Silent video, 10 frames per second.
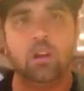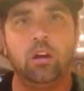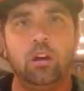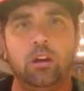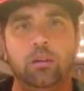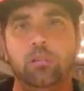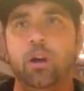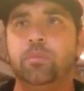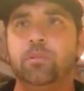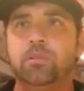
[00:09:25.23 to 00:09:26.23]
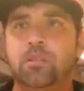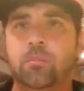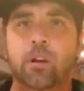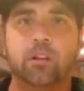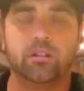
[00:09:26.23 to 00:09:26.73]
um, helps the
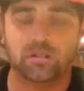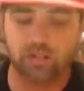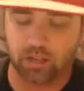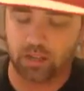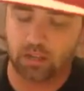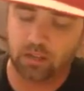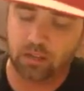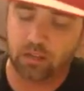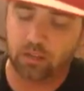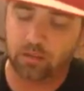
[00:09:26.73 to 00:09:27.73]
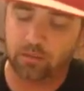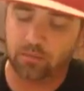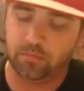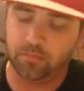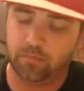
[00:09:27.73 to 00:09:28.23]
marker stick
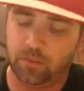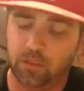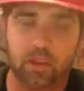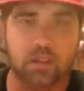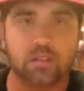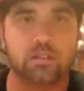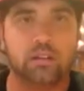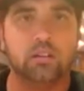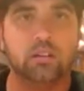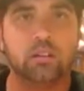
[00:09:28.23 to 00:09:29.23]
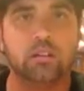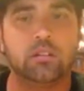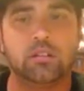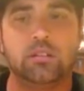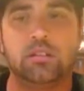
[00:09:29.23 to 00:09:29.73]
um, and the ink stick to the
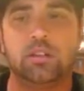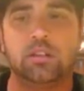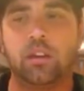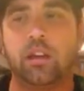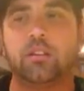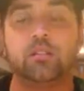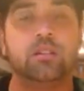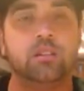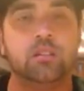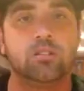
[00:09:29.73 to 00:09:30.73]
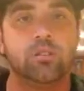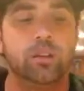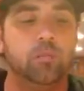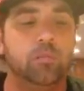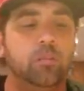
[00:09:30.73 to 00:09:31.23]
stick to the card so it doesn't
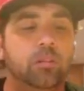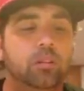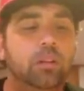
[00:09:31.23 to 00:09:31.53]
streak and bubble.